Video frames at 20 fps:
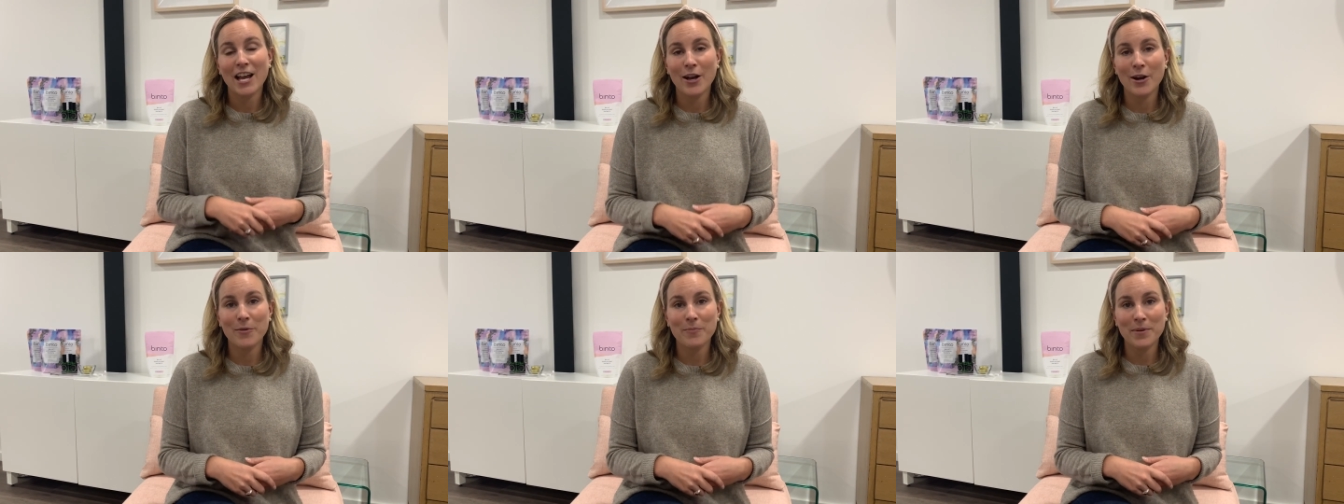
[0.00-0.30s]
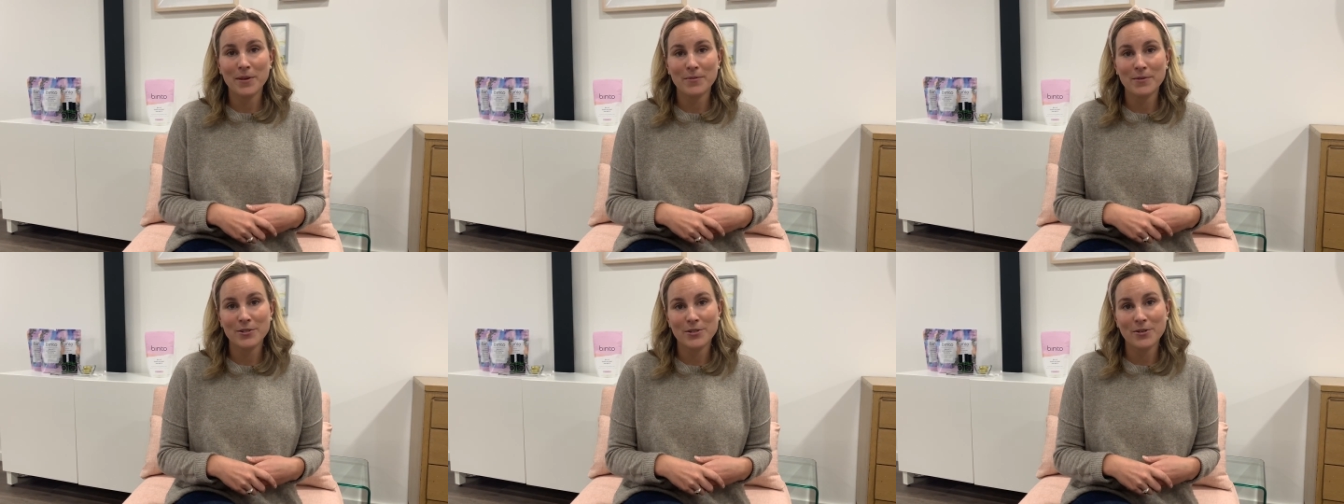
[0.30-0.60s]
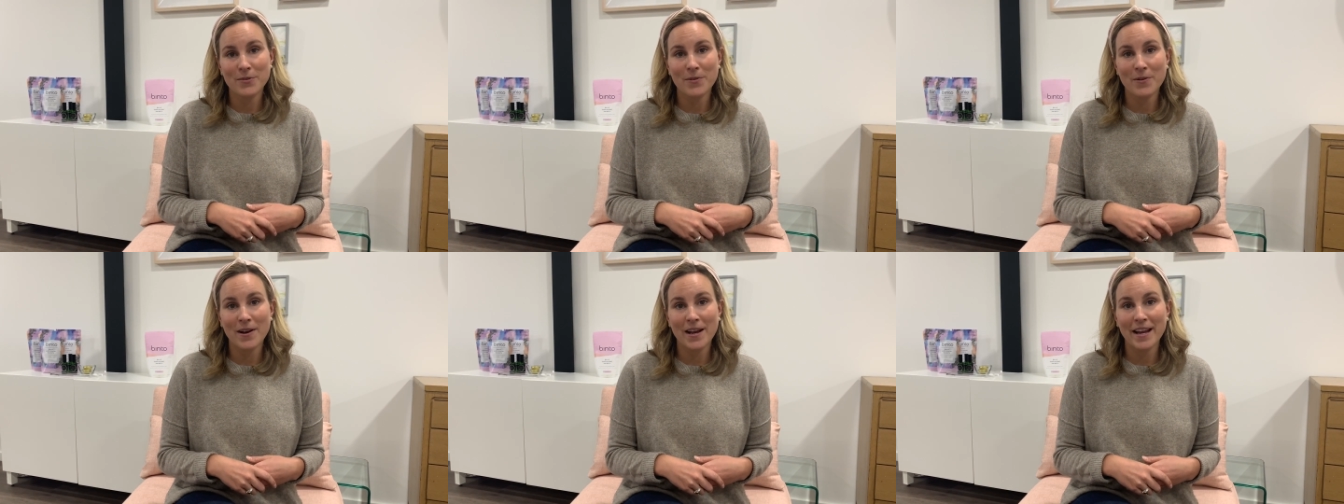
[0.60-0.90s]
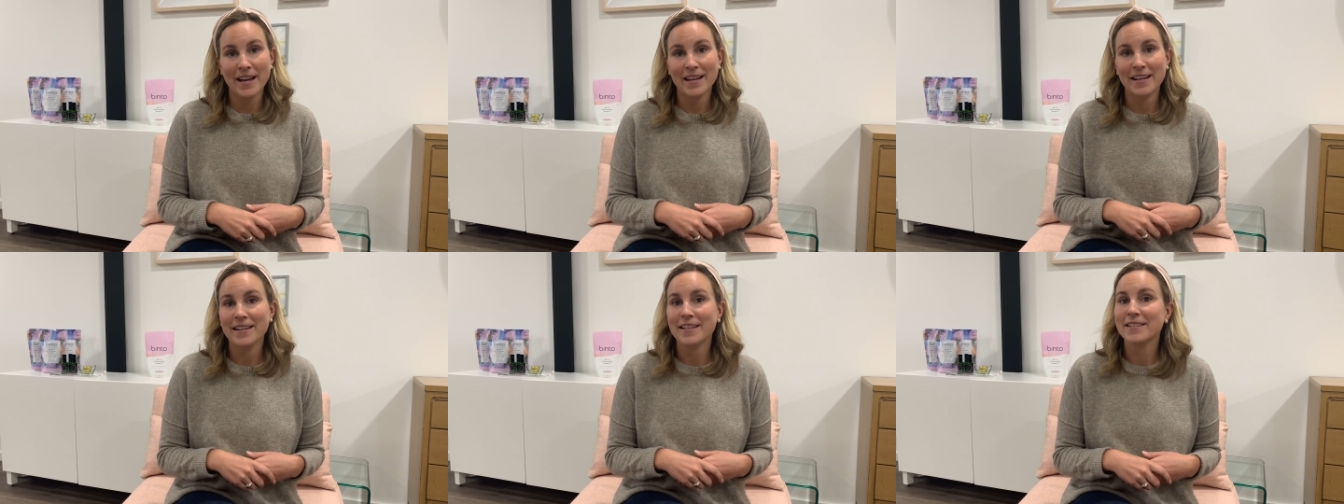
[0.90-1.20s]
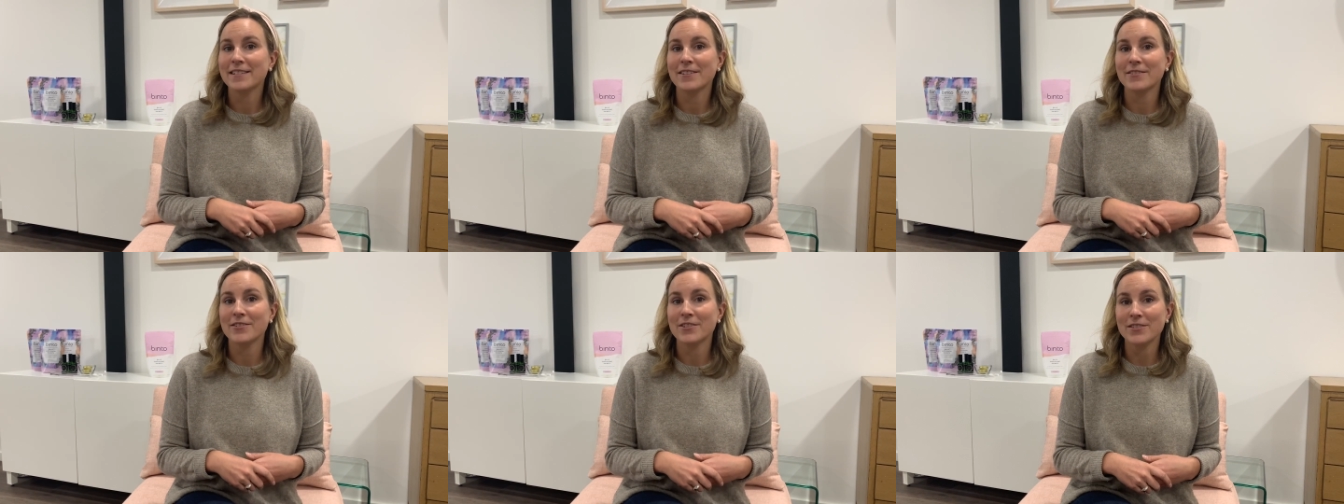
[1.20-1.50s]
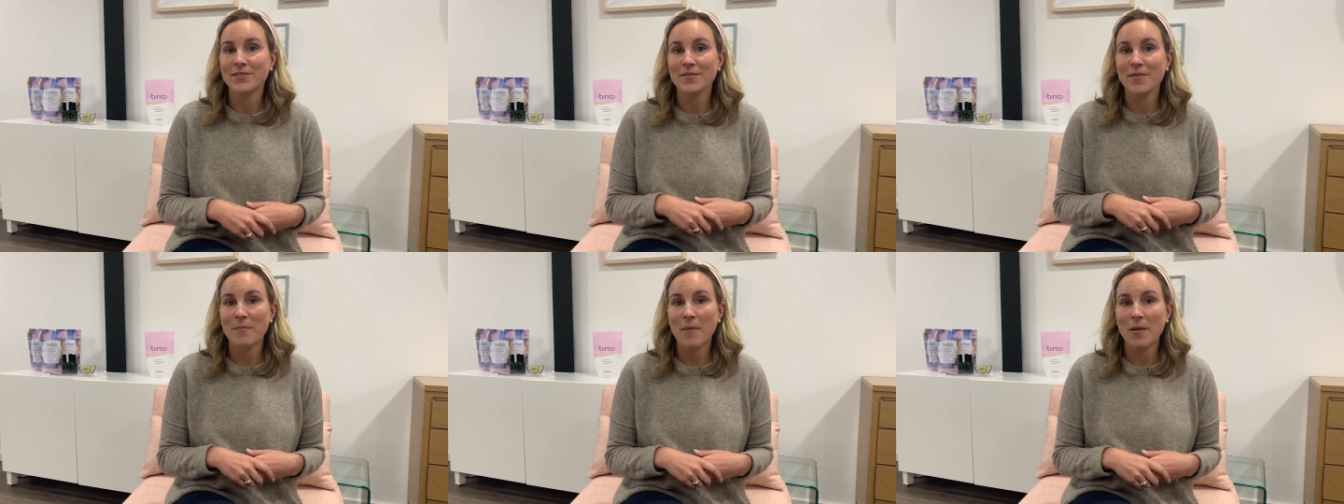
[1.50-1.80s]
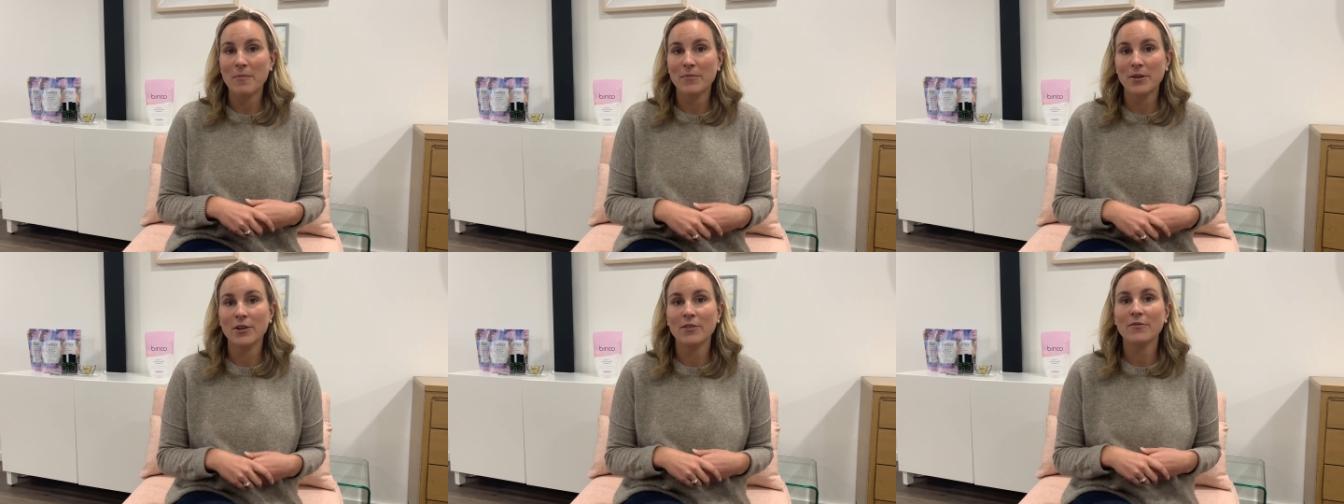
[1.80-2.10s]
I hope you enjoy. So just
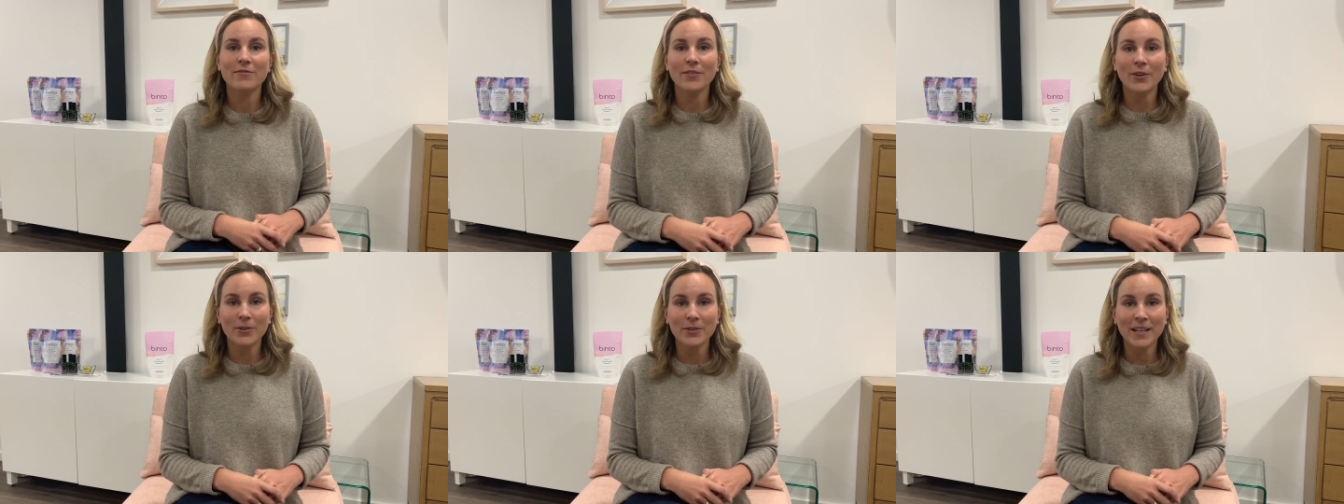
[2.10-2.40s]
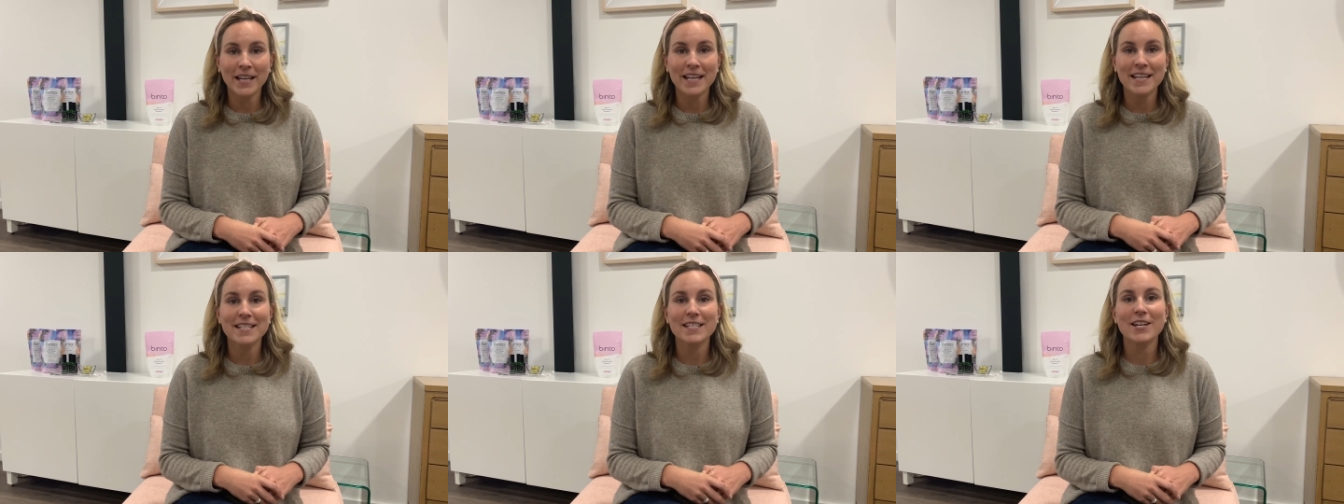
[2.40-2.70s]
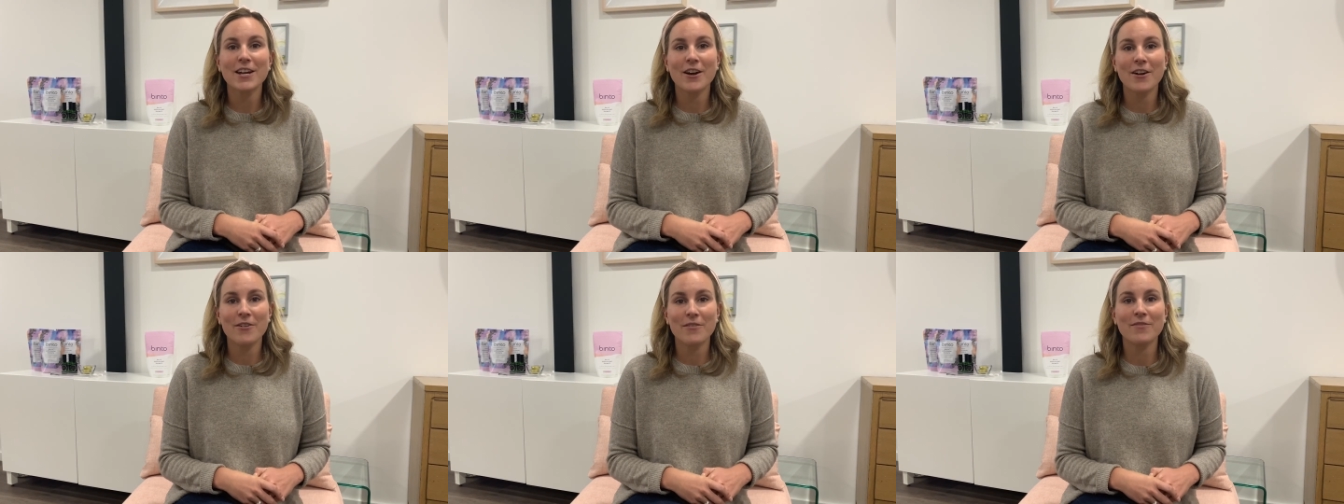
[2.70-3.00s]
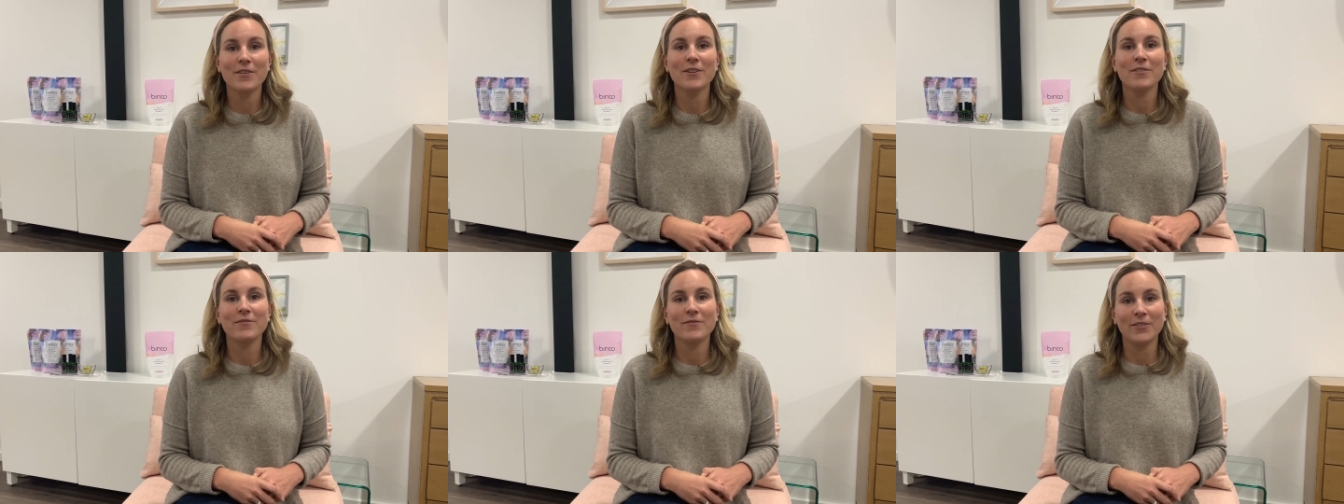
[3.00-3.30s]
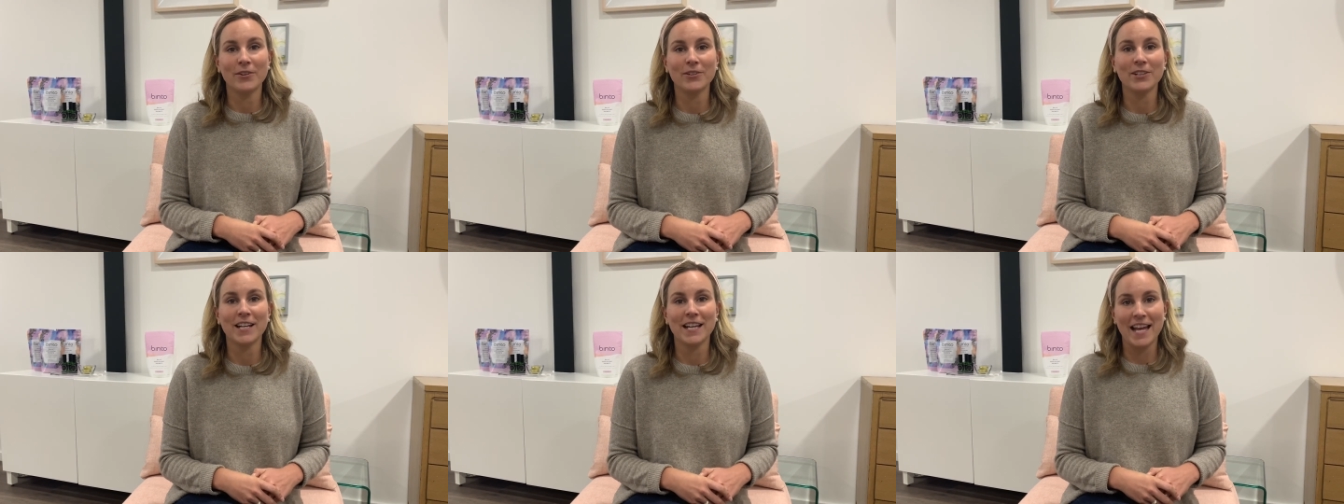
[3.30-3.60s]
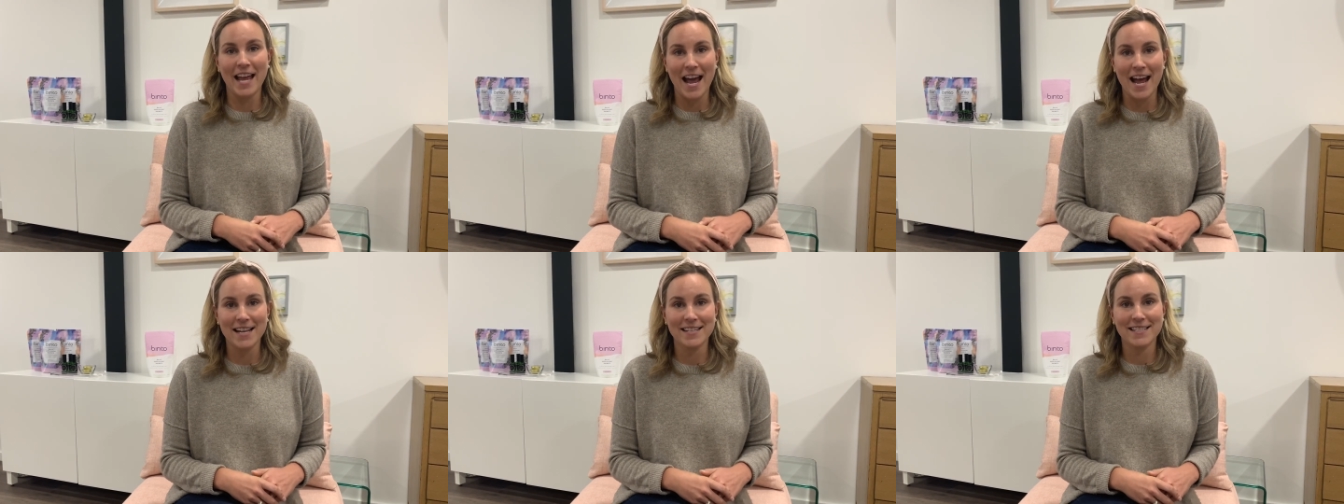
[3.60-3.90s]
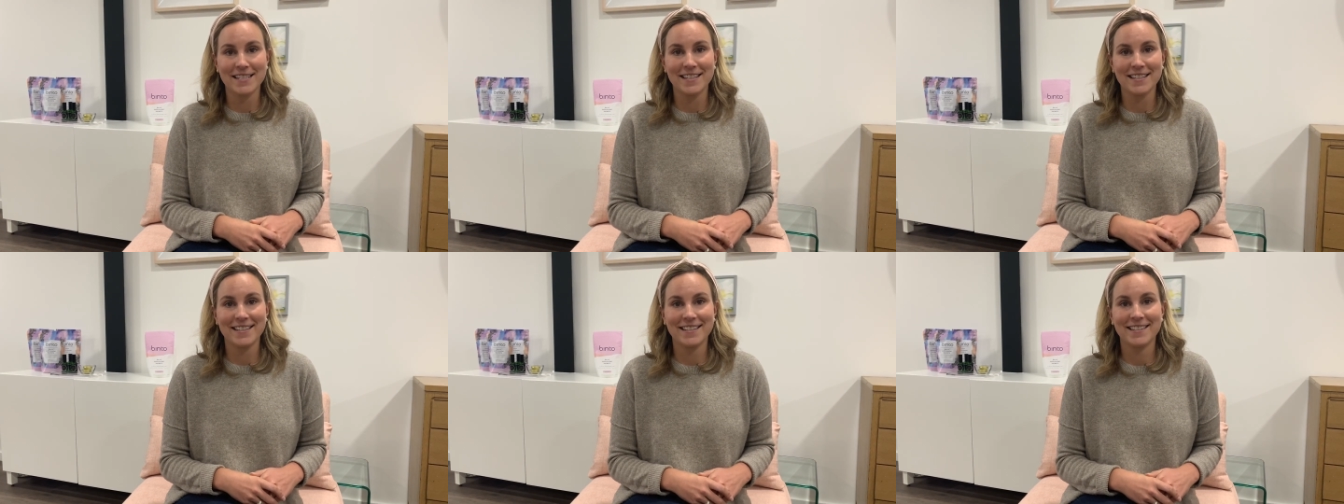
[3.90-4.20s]
remember folate over folic
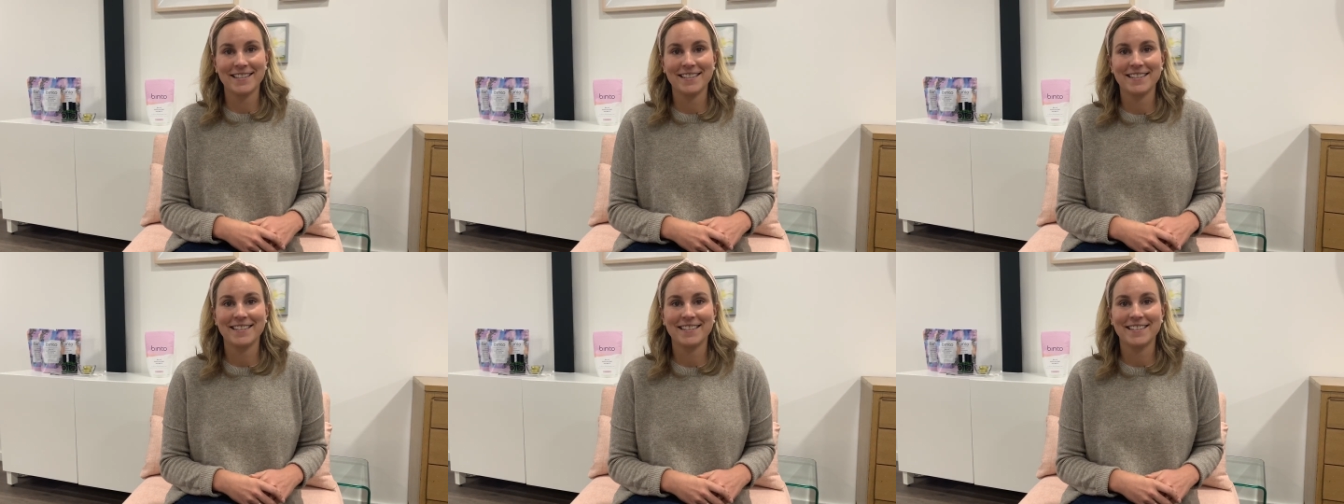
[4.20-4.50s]
acid.